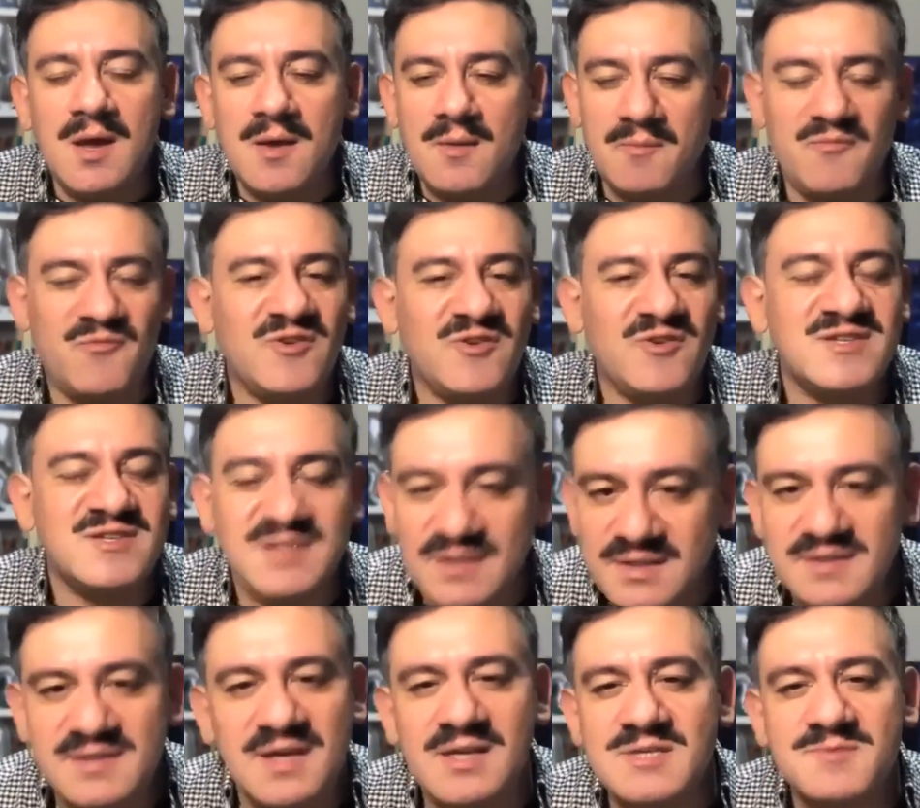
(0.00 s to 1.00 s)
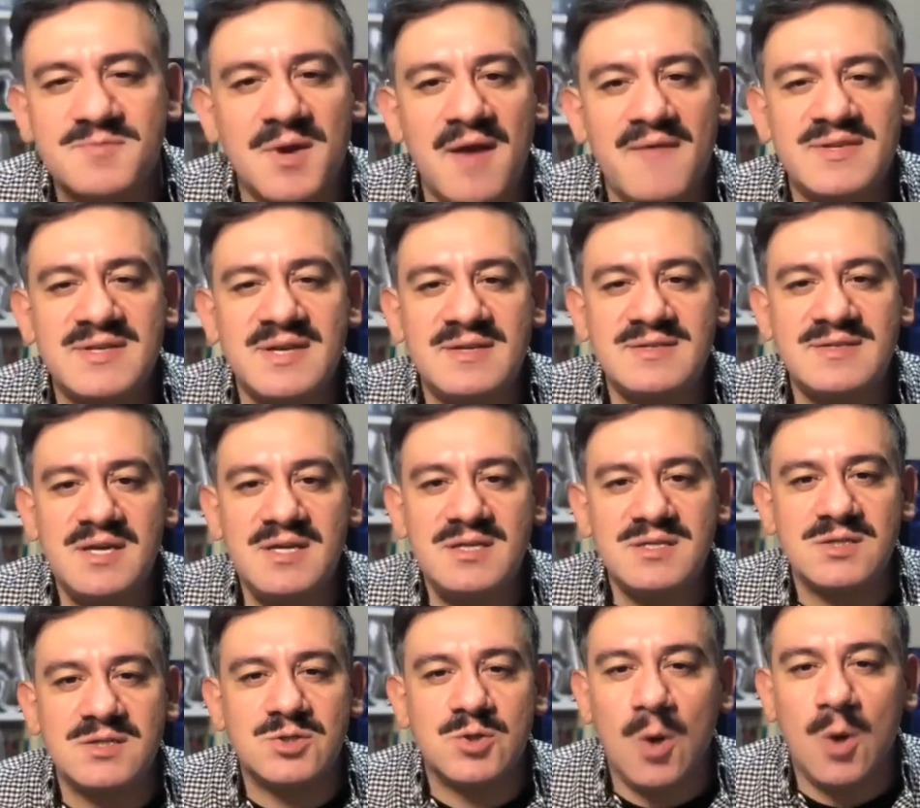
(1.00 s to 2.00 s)
facilitate its
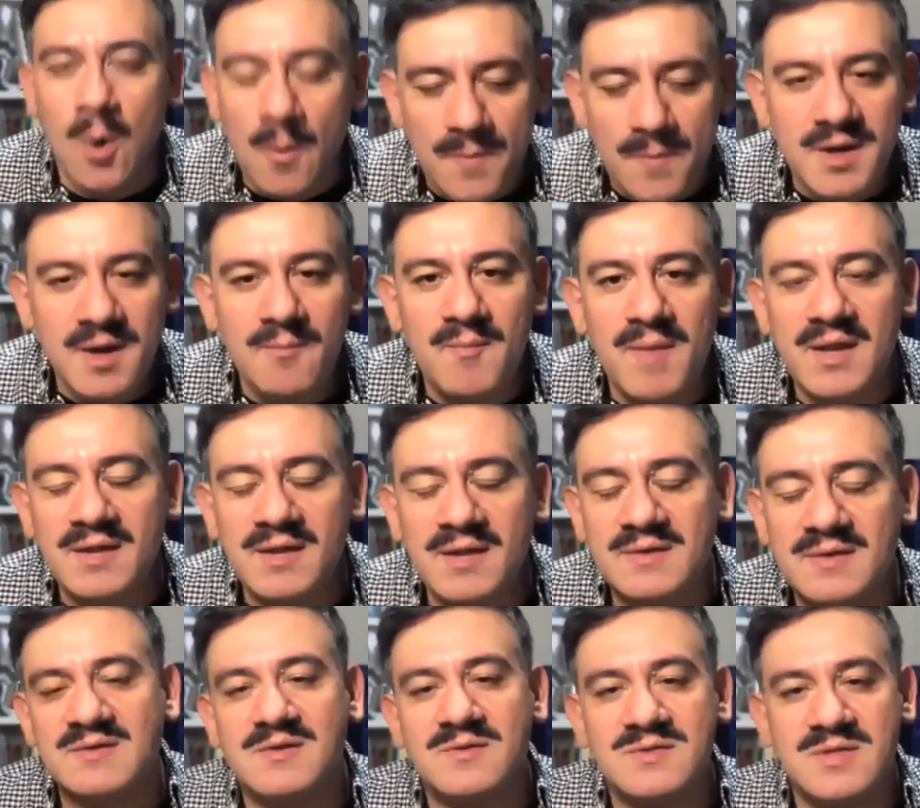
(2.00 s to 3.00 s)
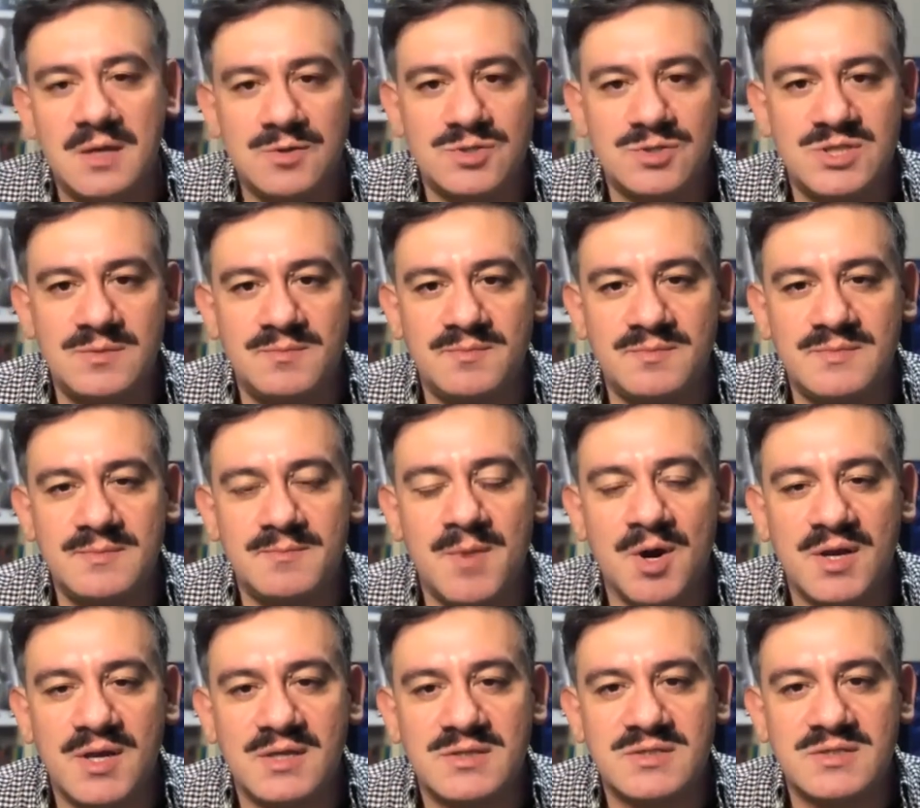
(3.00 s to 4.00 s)
privatization, to open up Mexico's energy
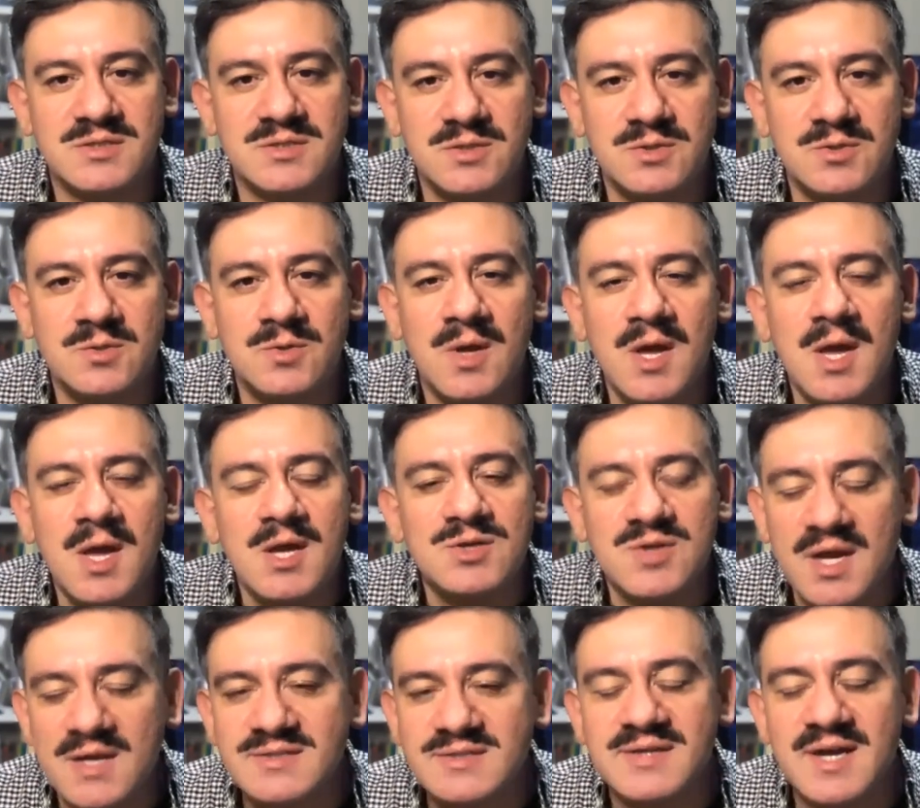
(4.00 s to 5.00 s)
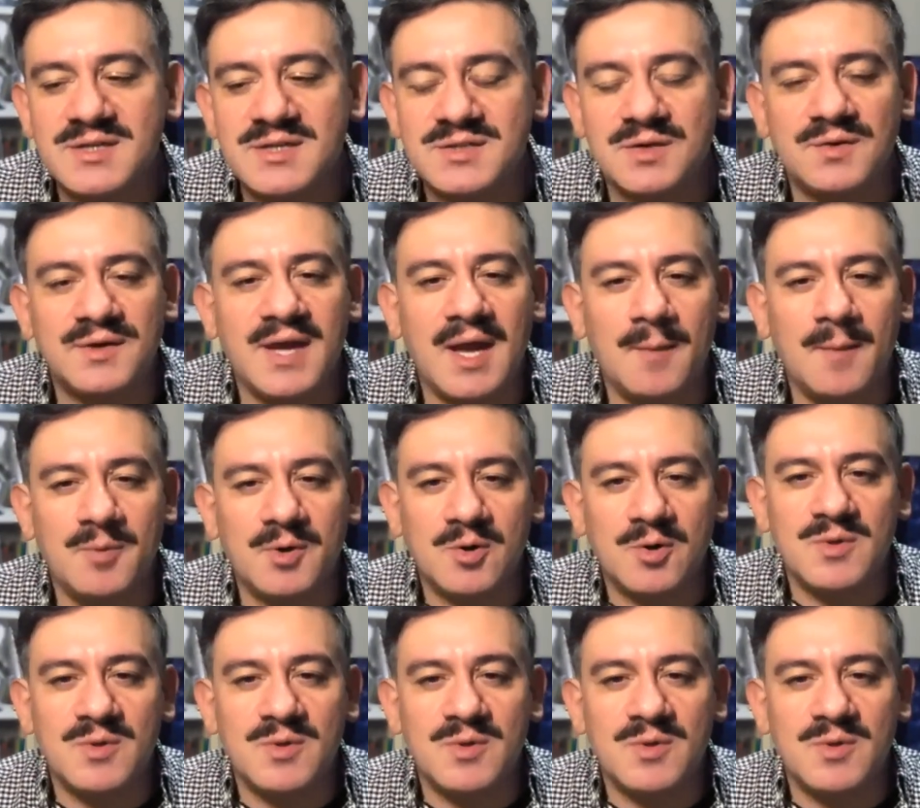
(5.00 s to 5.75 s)
markets to transnational capital.